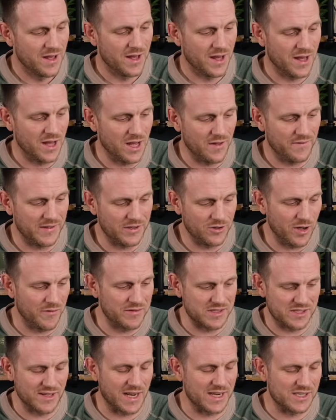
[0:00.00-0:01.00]
They do have
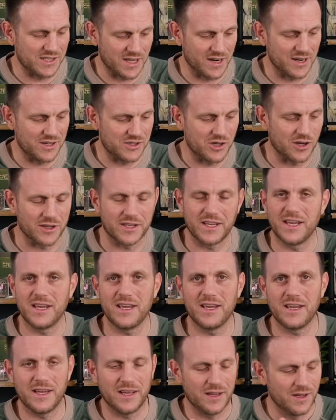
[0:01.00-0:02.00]
this nice kind of
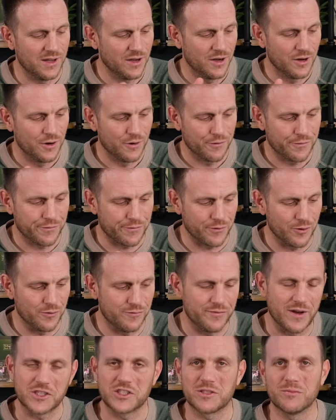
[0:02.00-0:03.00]
chunky fruit
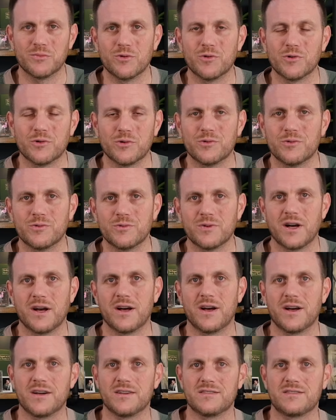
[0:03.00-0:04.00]
vegetable
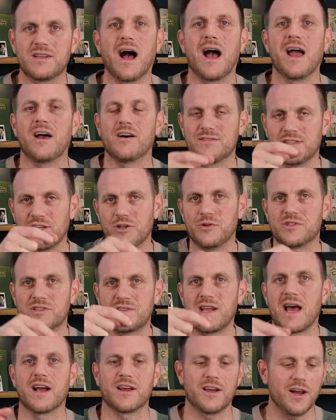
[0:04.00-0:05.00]
tiles that you
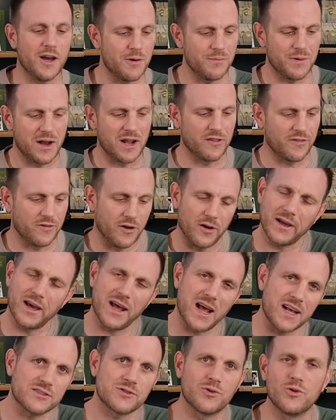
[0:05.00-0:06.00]
stack up. And I thought, okay,
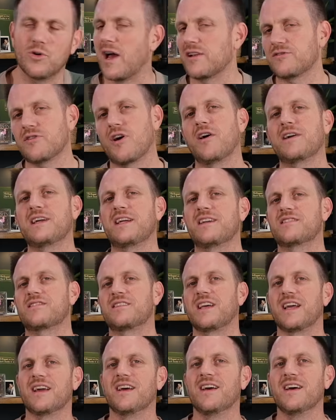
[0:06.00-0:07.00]
that's cool. That's all I need to
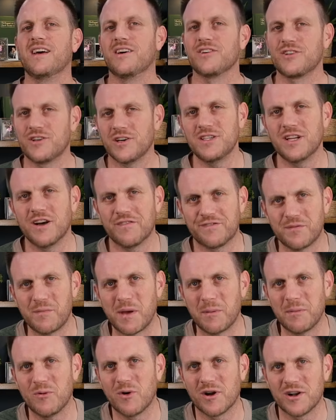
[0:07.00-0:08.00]
see. Good enough to
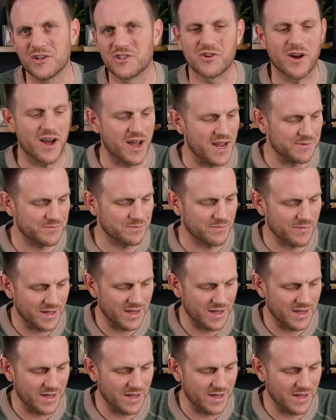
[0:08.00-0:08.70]
make me want to try it.